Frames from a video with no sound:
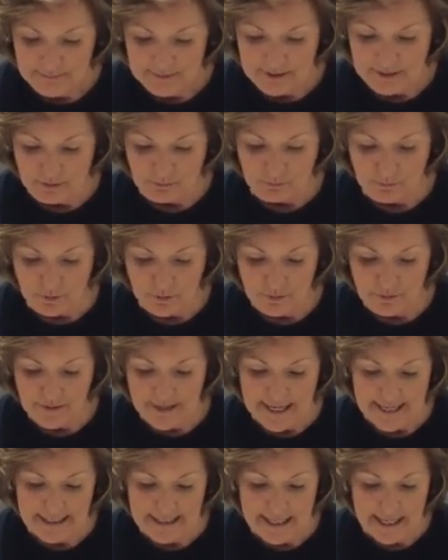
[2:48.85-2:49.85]
I'm gonna roll
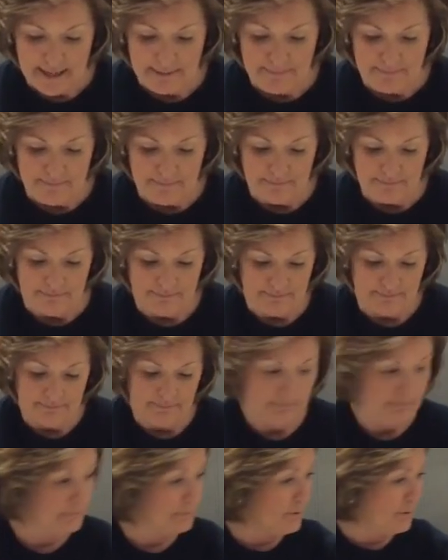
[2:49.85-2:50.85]
that up.
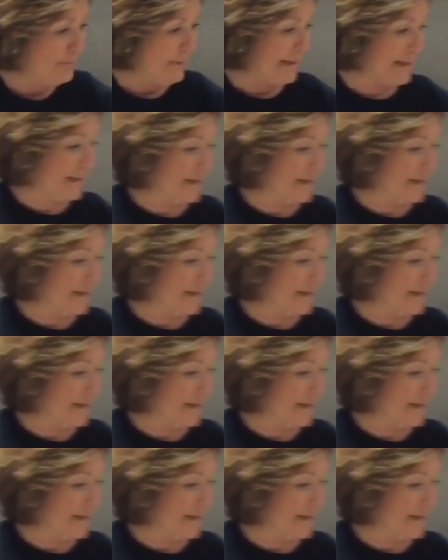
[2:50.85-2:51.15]
Pull oh, my